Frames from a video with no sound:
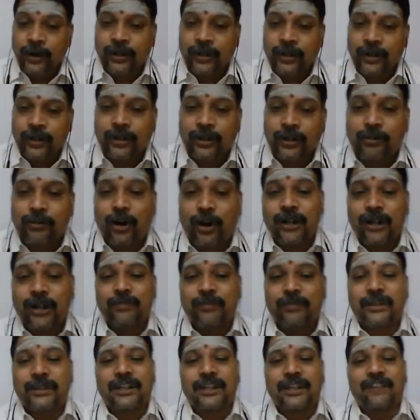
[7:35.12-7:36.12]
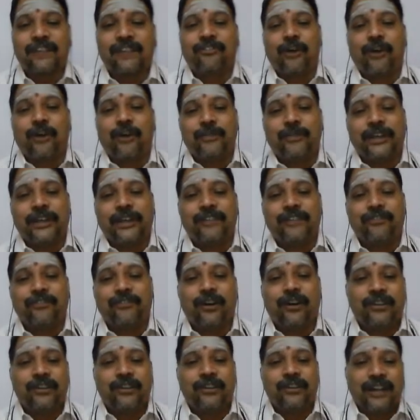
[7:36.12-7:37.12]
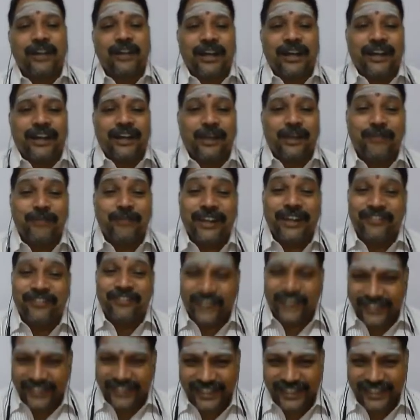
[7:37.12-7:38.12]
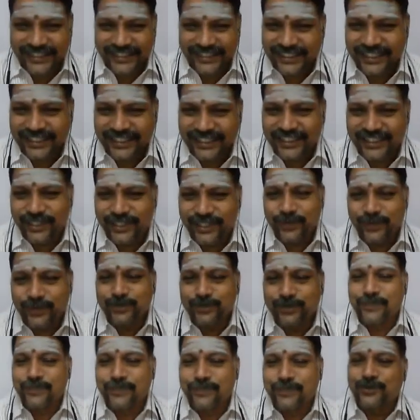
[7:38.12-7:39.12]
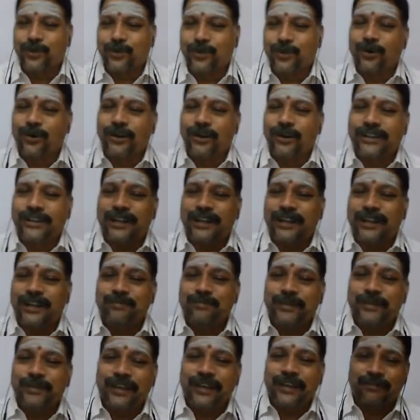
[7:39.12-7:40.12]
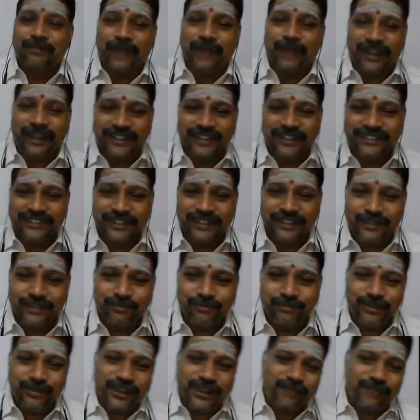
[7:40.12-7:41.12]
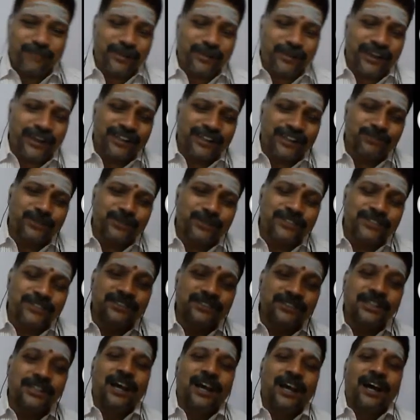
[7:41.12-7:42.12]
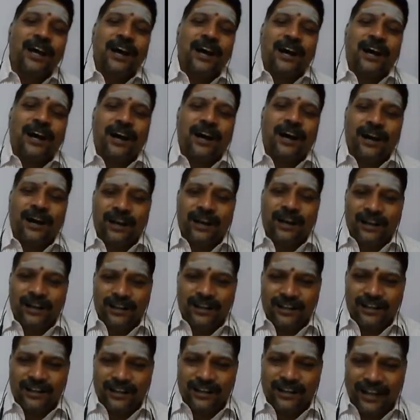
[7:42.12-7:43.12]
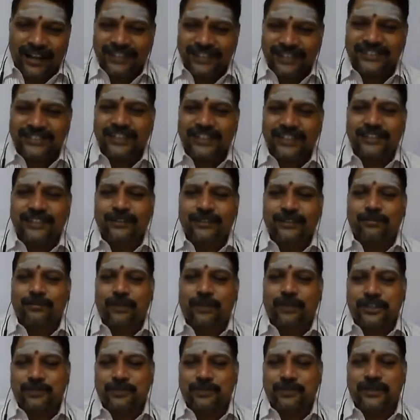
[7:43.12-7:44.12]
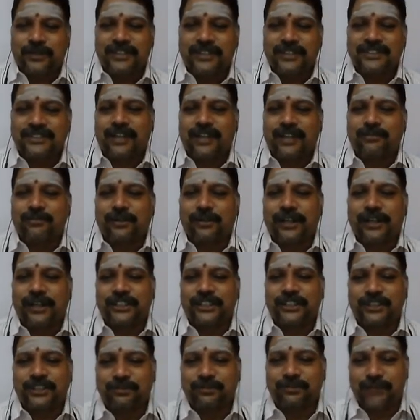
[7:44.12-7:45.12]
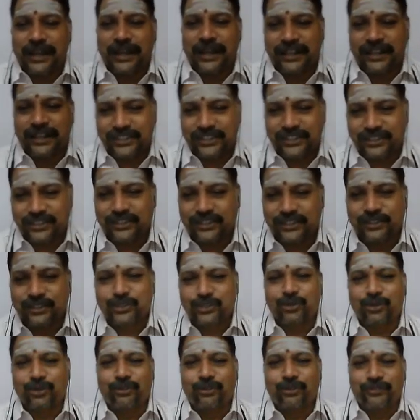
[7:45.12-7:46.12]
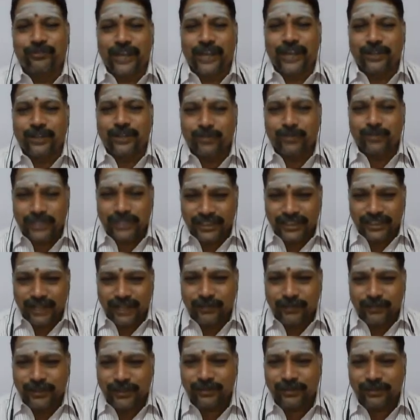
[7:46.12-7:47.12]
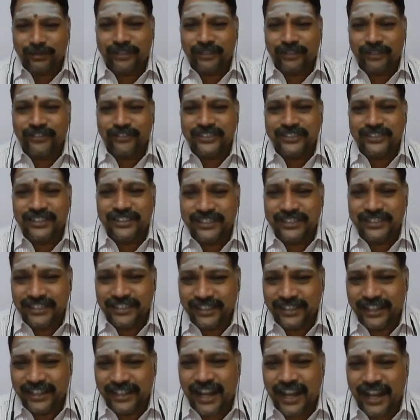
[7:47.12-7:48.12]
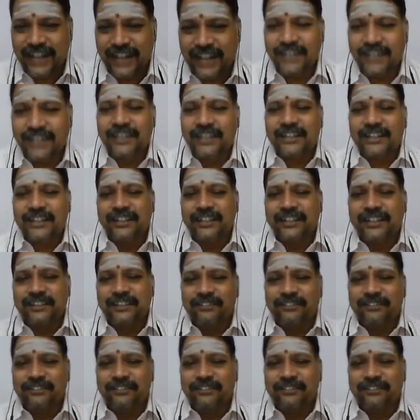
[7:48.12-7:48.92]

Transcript: The modern method of farming involves chemical fertilizers, the use of so-called NPK package. NPK package means nitrogen, phosphorus, and potassium package. So we are using that particular facility in land. It